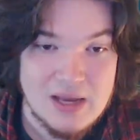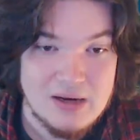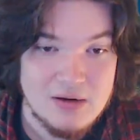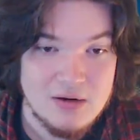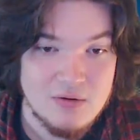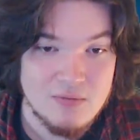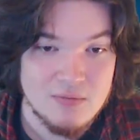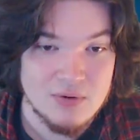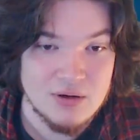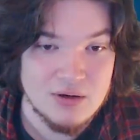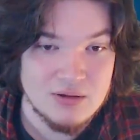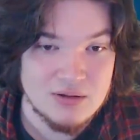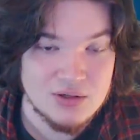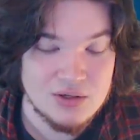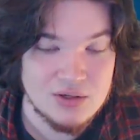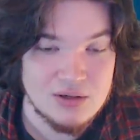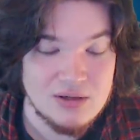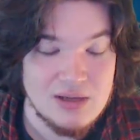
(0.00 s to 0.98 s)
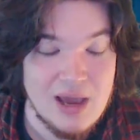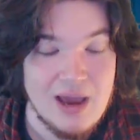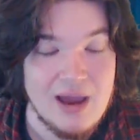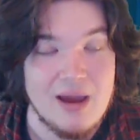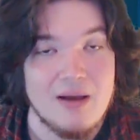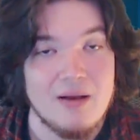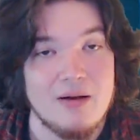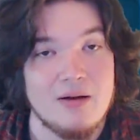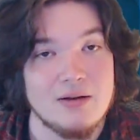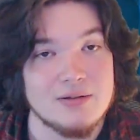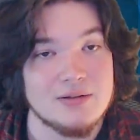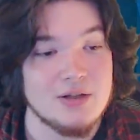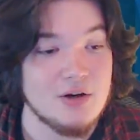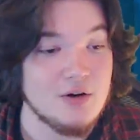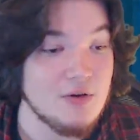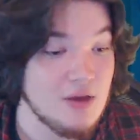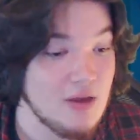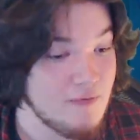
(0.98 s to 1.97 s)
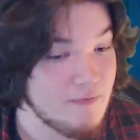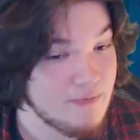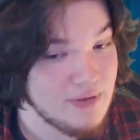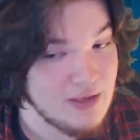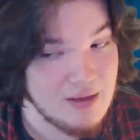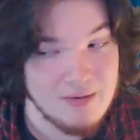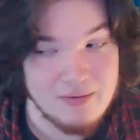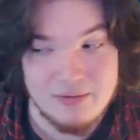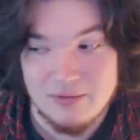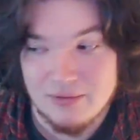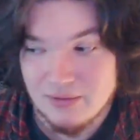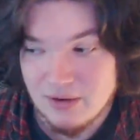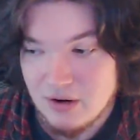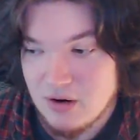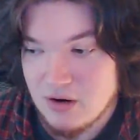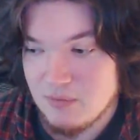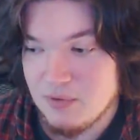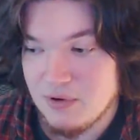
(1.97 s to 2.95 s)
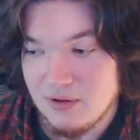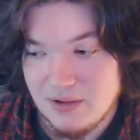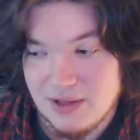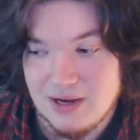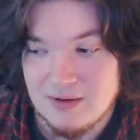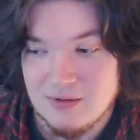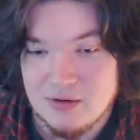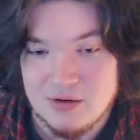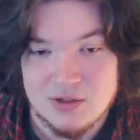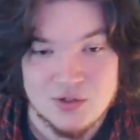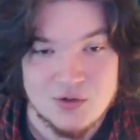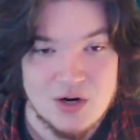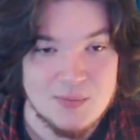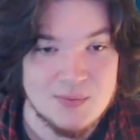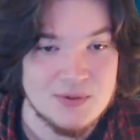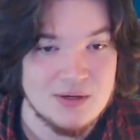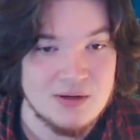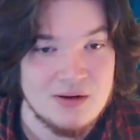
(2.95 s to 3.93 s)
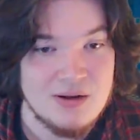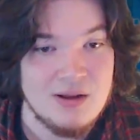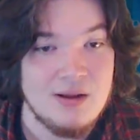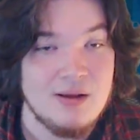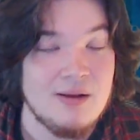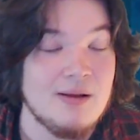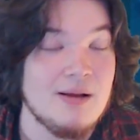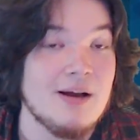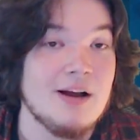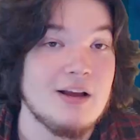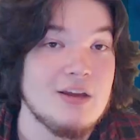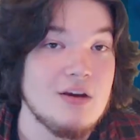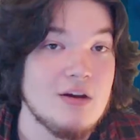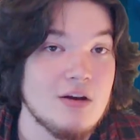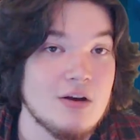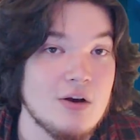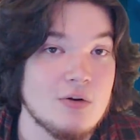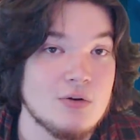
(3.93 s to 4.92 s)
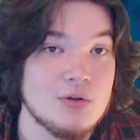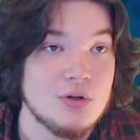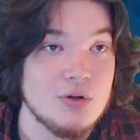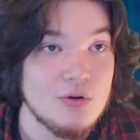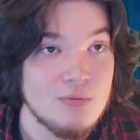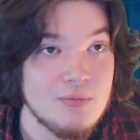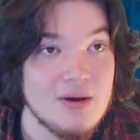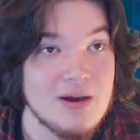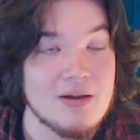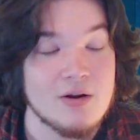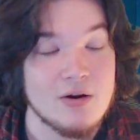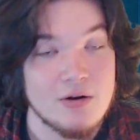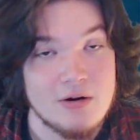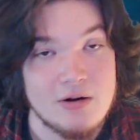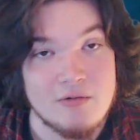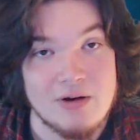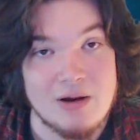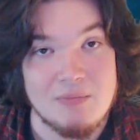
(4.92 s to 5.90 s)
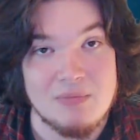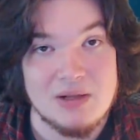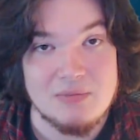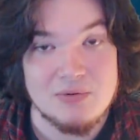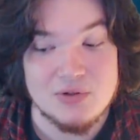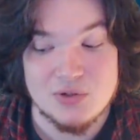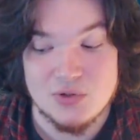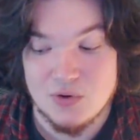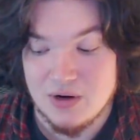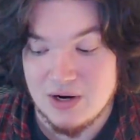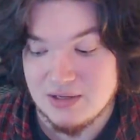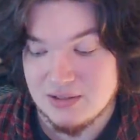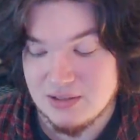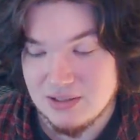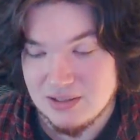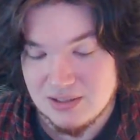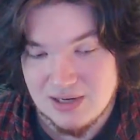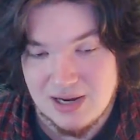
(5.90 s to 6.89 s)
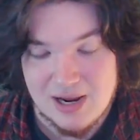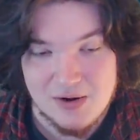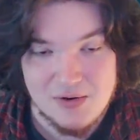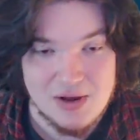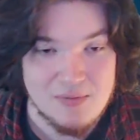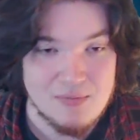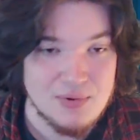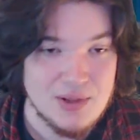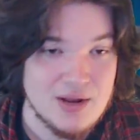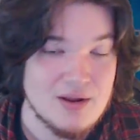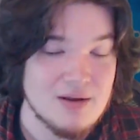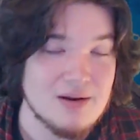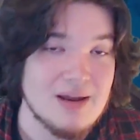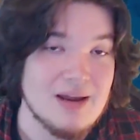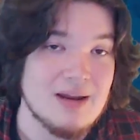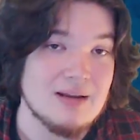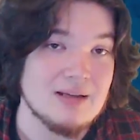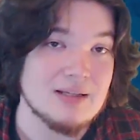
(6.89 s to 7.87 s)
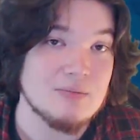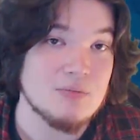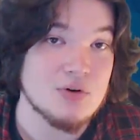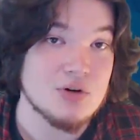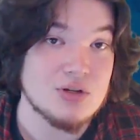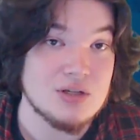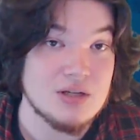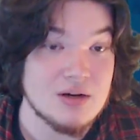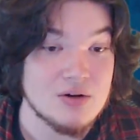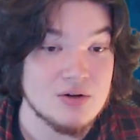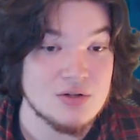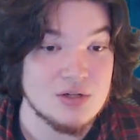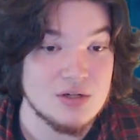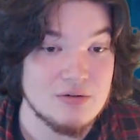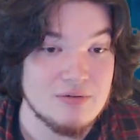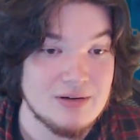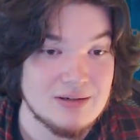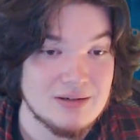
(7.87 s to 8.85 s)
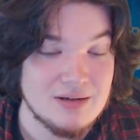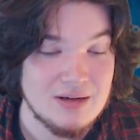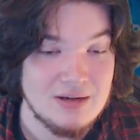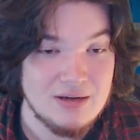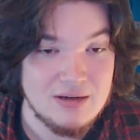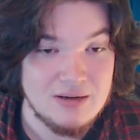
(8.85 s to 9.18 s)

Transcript: Any new merch? Yeah. Also, Eric, put a link in the description. You can go to my current Redbubble store as it is now. I'm planning on adding some more stickers to it.